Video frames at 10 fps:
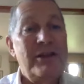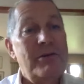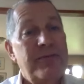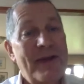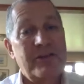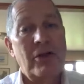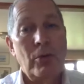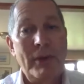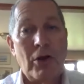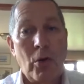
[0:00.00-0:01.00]
In fact,
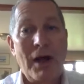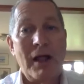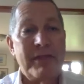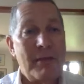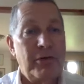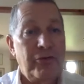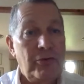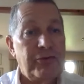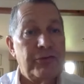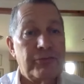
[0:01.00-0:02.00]
we acquired their
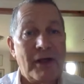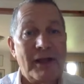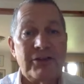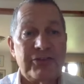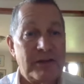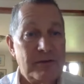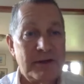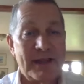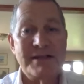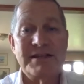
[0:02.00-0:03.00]
producers' rights, and
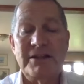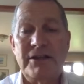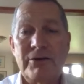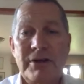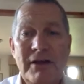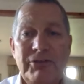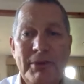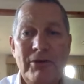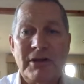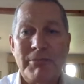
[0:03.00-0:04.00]
Katie and you and I have
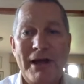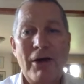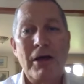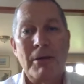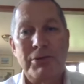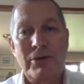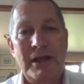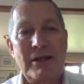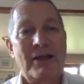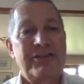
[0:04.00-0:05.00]
spoken about Boogie
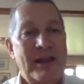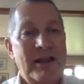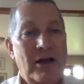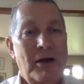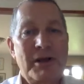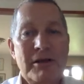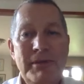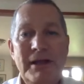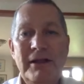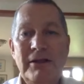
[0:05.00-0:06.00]
Nights and Karma
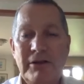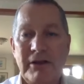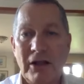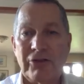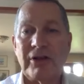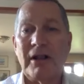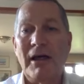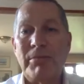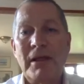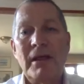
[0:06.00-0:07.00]
Chameleon Culture Club.